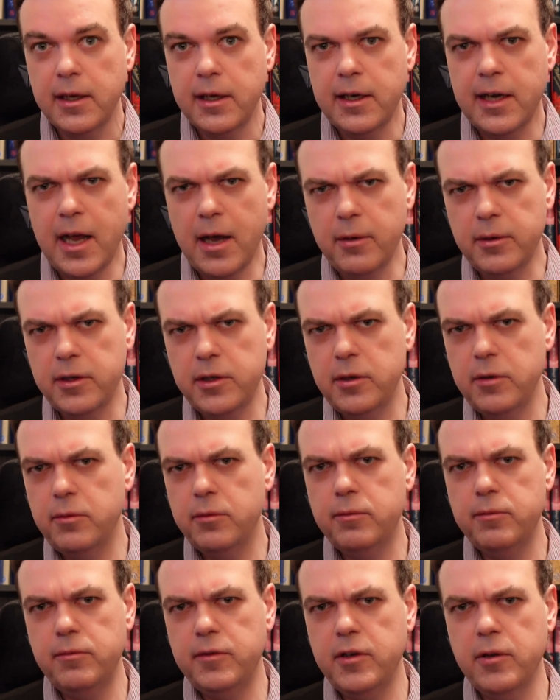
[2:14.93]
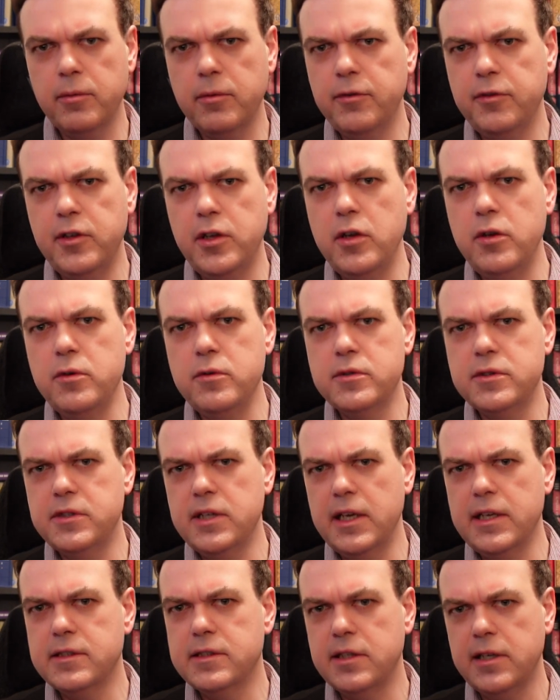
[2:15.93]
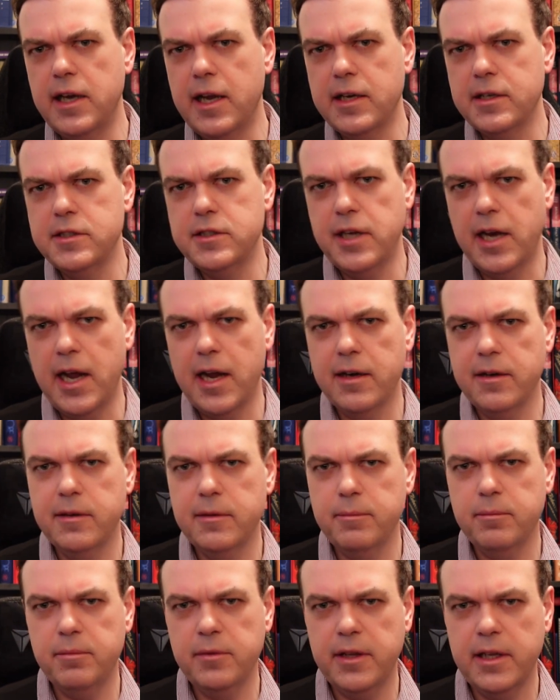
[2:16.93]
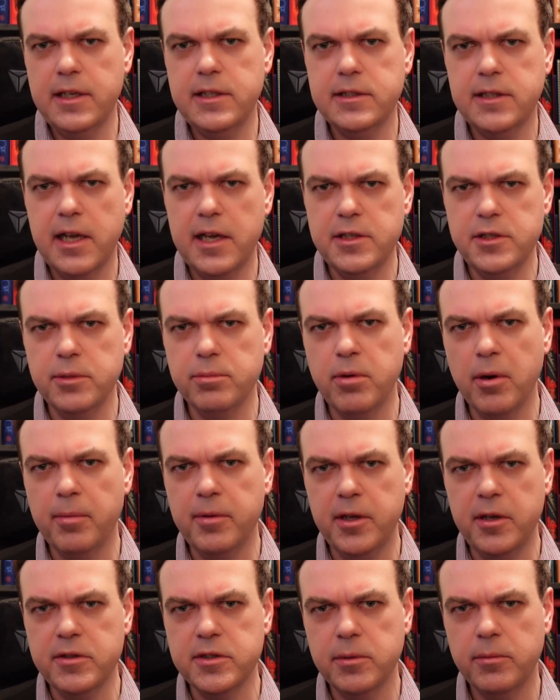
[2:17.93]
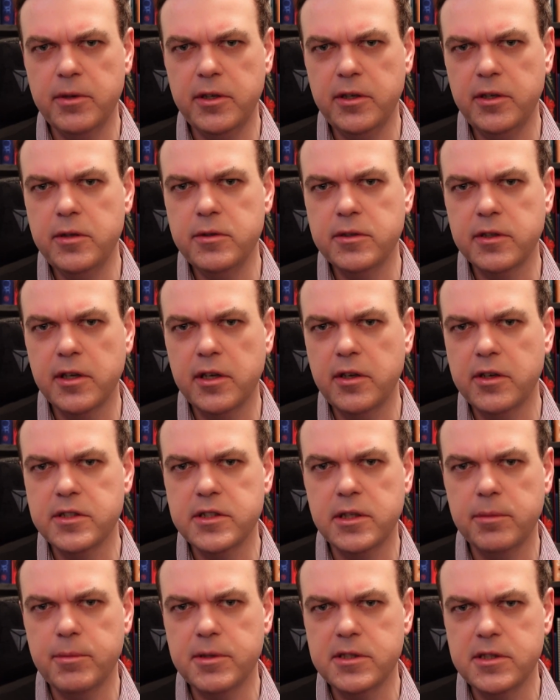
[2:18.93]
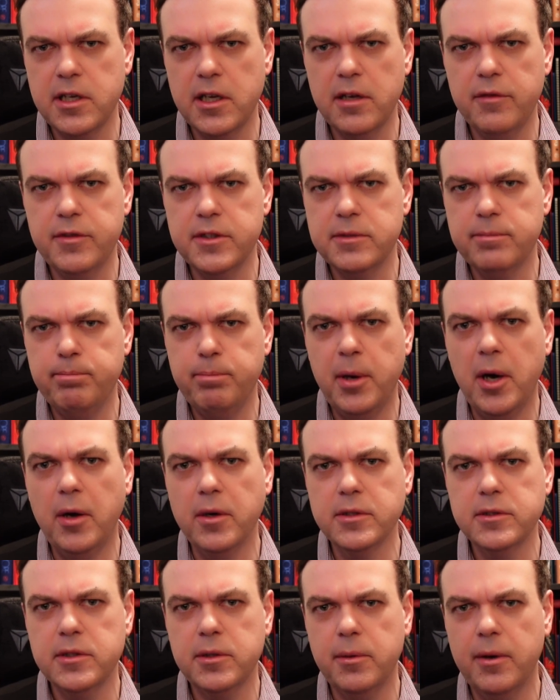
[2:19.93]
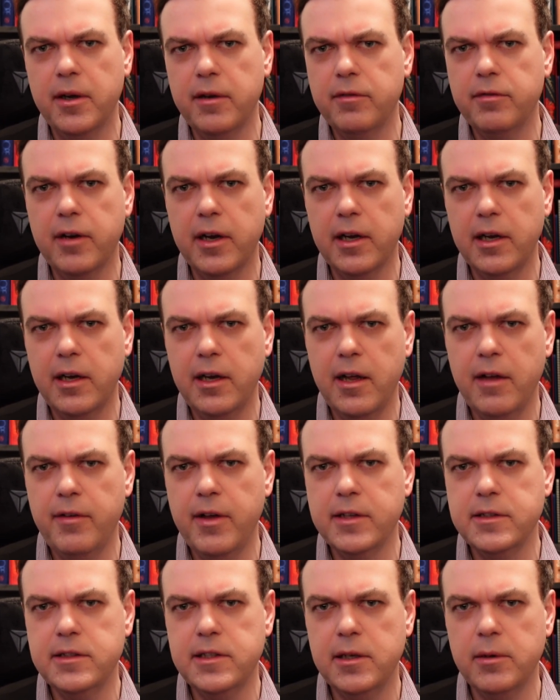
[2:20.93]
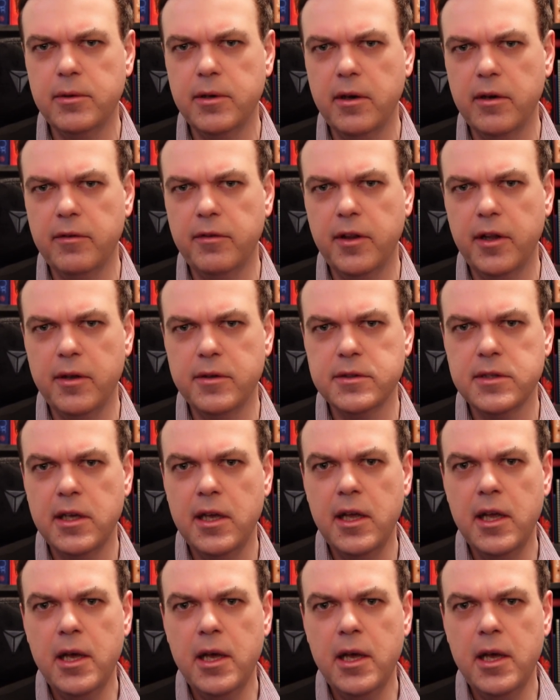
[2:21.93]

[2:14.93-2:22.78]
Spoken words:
Now, you'll have used internet chat. These days, you probably use it when you're using a customer service bot, quite frankly. I've had to deal with a lot of those.